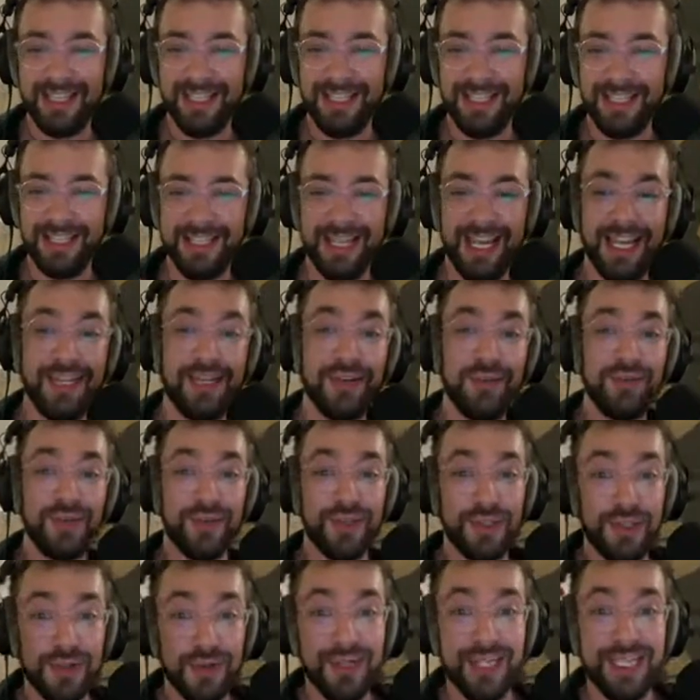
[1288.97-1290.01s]
Thank you for
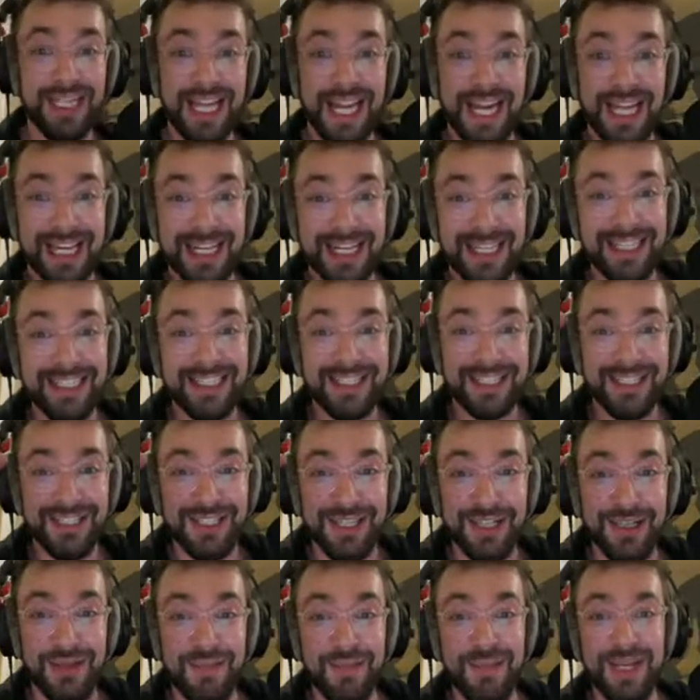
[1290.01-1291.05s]
doing that. It's a
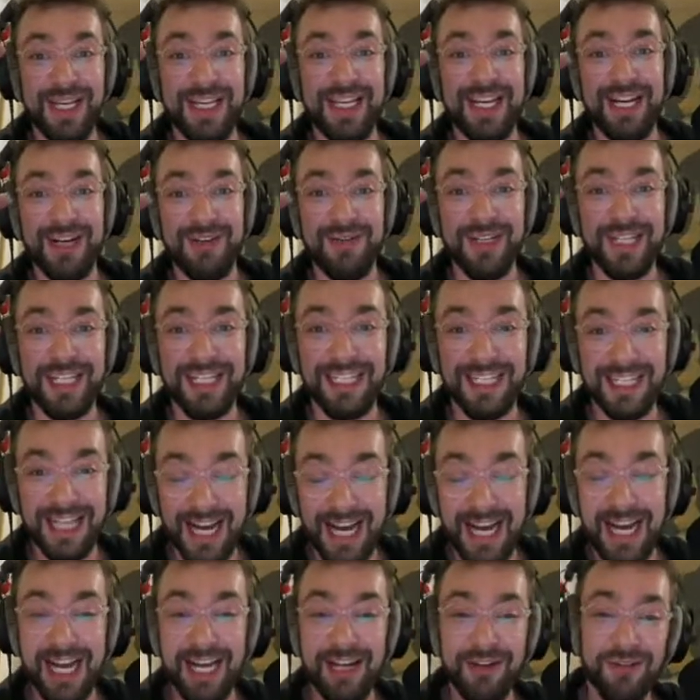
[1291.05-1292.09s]
little bit of a
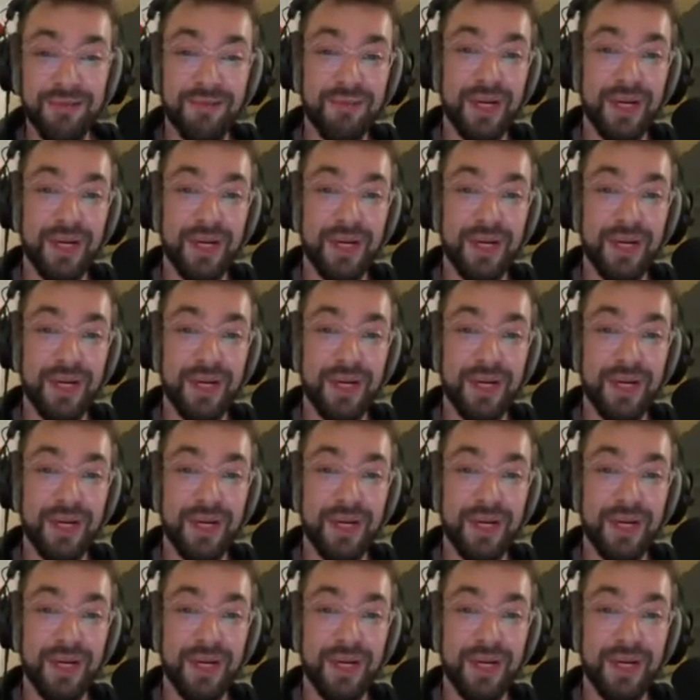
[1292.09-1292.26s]
dive,